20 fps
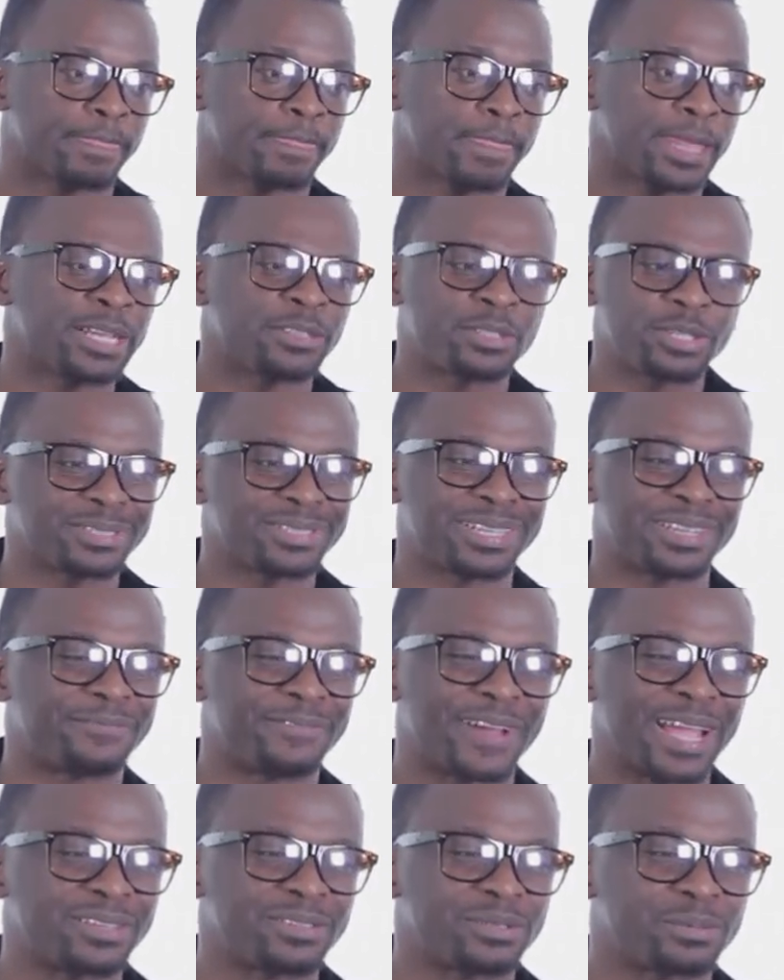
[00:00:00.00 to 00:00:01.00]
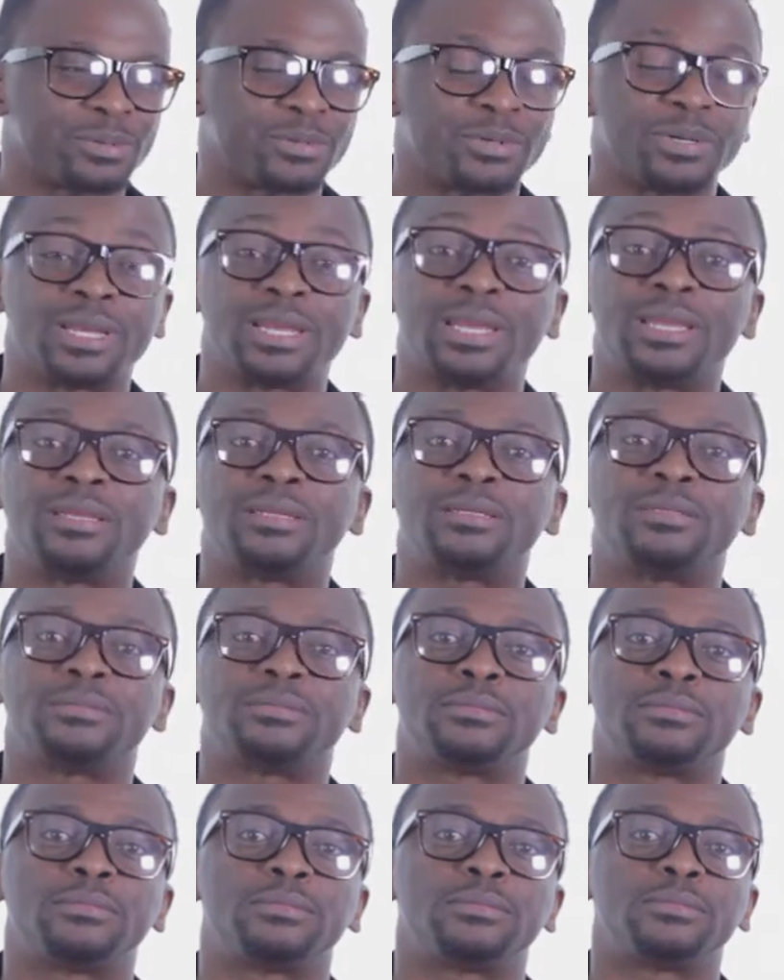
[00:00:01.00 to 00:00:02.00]
it's just advisable, really.
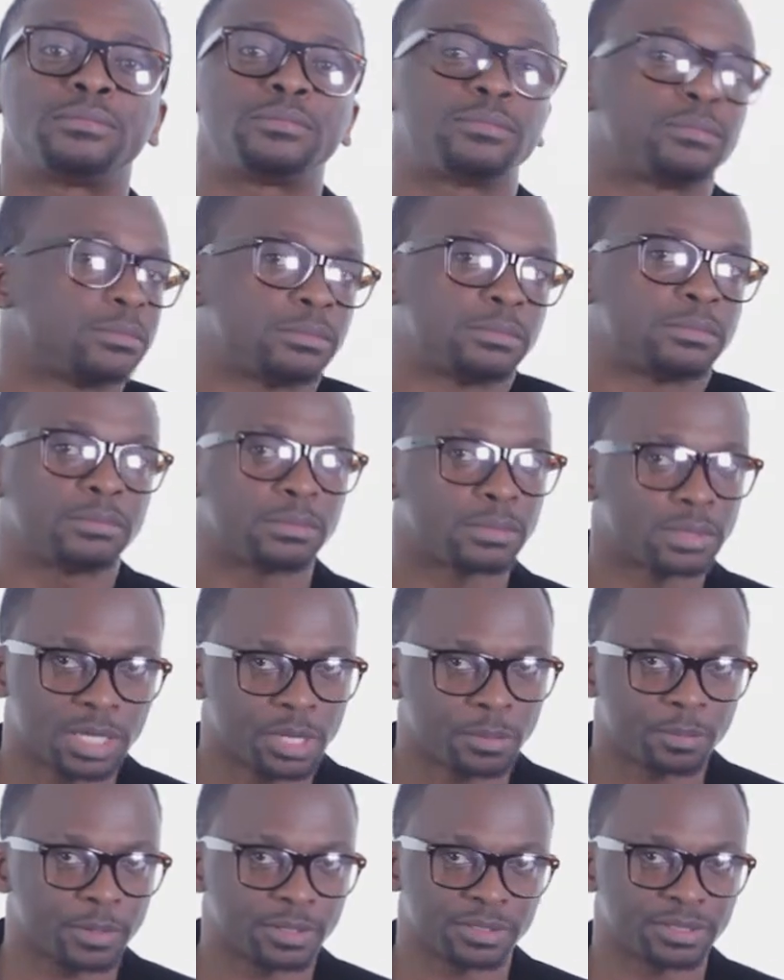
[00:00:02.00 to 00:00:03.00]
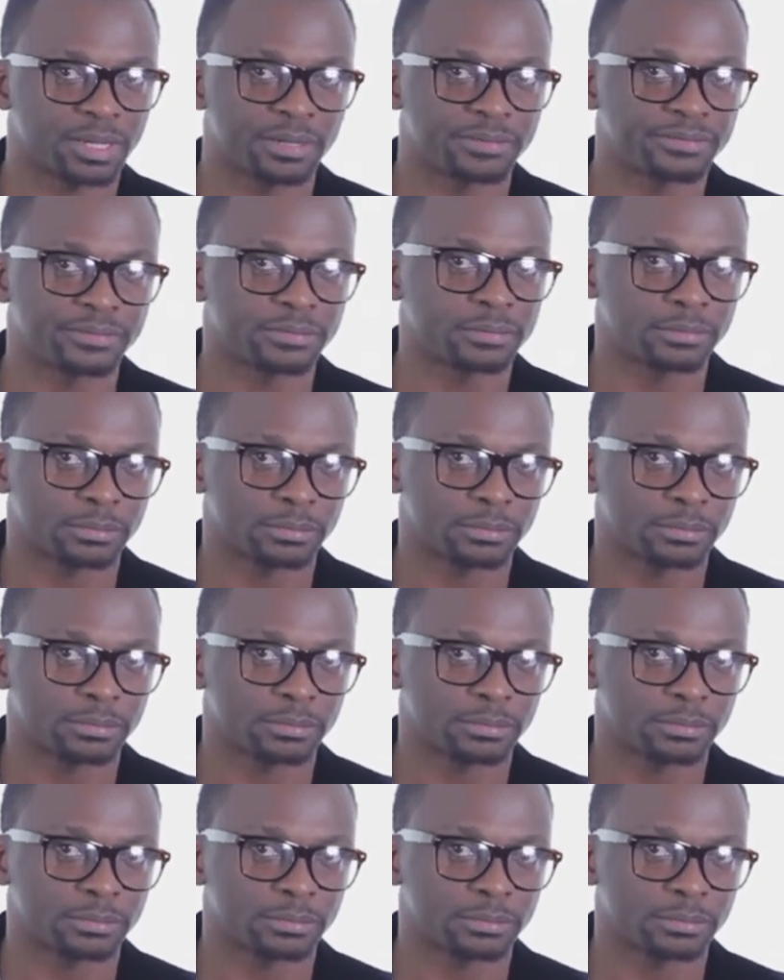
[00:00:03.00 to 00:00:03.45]
Keep yourself.